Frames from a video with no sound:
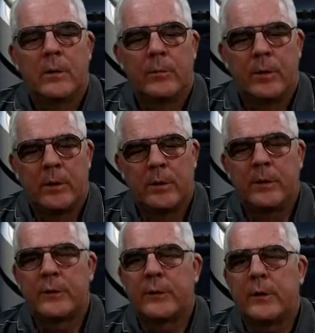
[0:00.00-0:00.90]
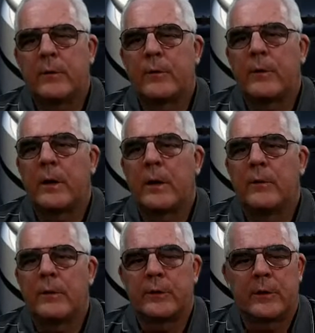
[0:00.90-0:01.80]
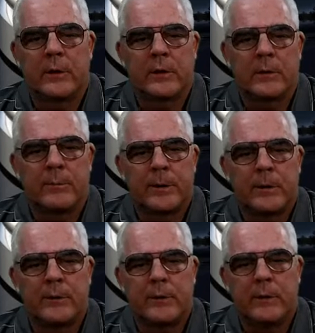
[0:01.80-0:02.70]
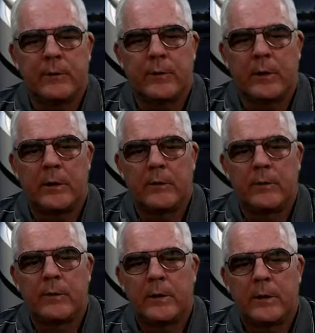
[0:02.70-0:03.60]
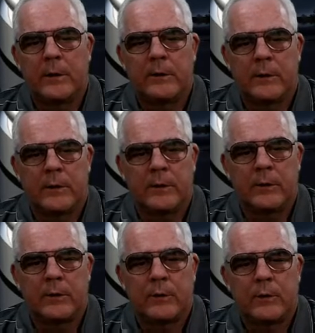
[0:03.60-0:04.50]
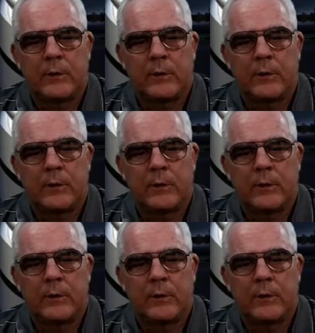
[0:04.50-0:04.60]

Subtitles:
Pawn to c5 is going to compel d5, and it does.